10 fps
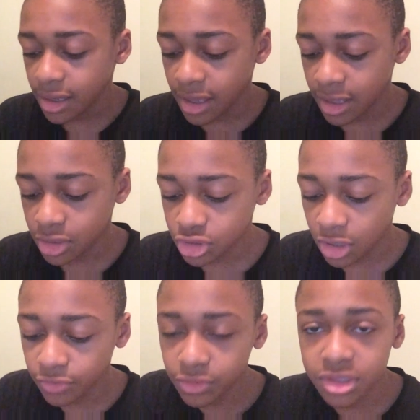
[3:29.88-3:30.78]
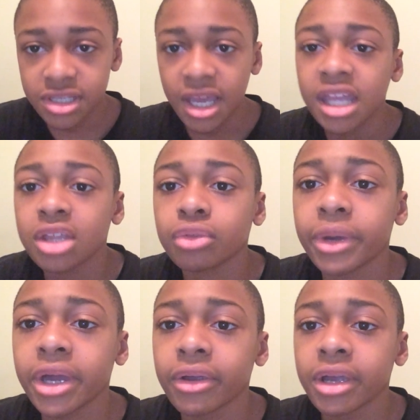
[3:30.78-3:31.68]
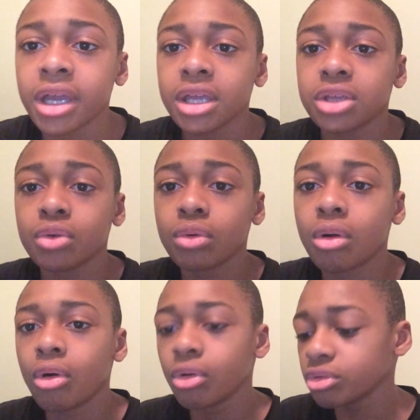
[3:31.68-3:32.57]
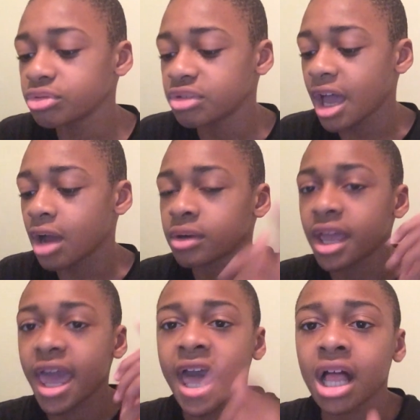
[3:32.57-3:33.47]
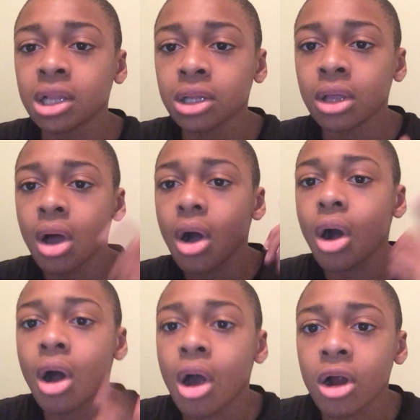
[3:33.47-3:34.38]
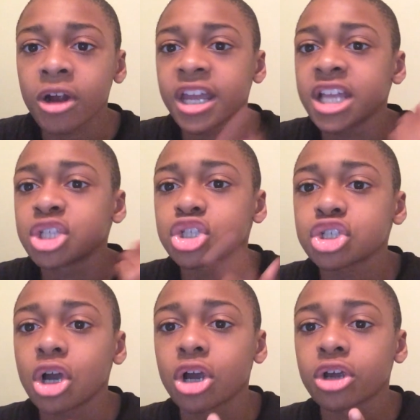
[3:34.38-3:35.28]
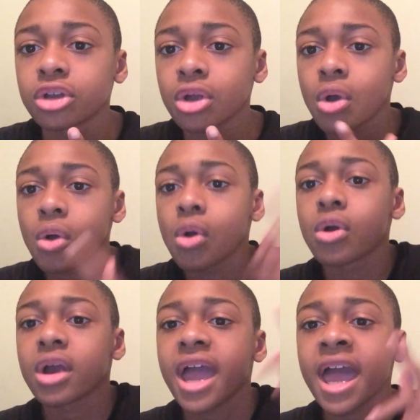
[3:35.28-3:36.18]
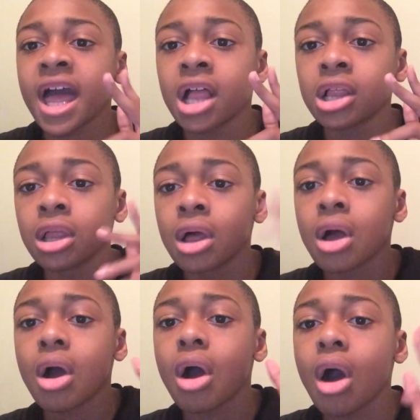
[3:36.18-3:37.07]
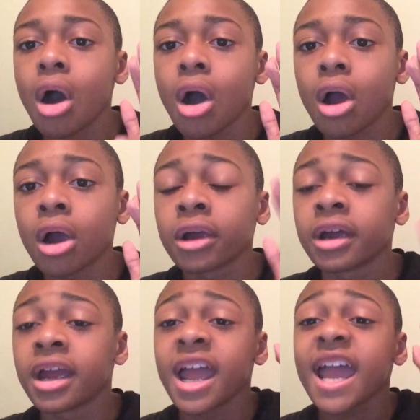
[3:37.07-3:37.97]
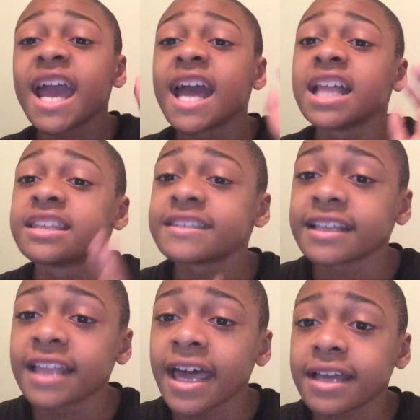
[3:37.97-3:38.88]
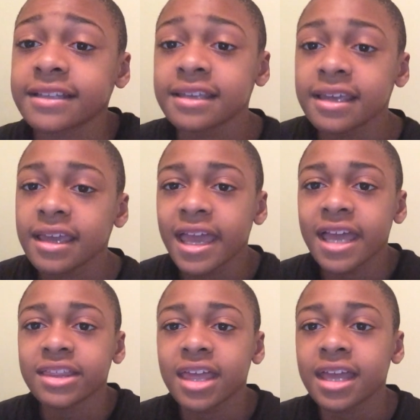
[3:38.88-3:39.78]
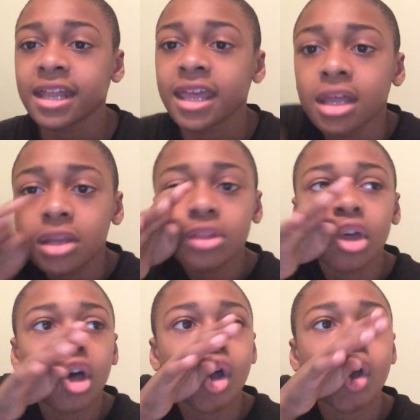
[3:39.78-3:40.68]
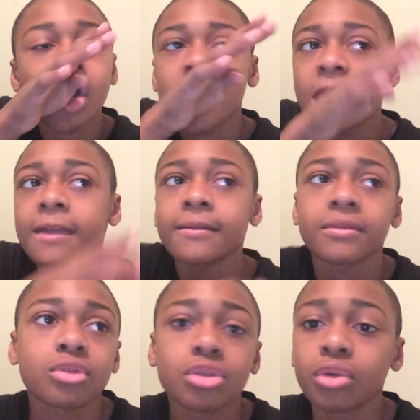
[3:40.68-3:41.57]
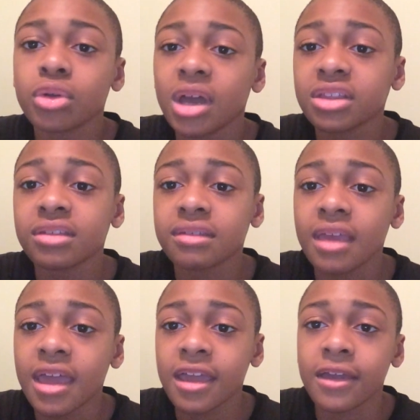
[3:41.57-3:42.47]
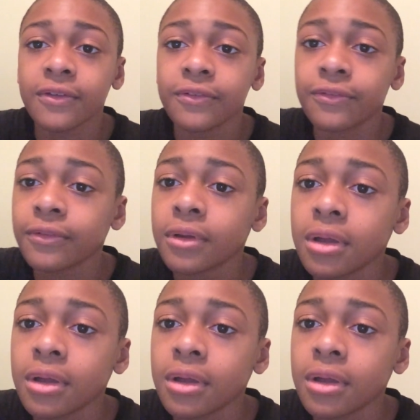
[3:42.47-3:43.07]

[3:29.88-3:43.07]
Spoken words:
And soft reset is where you hold down L, R, and start, or L, R, and select. And then the game, so you have to save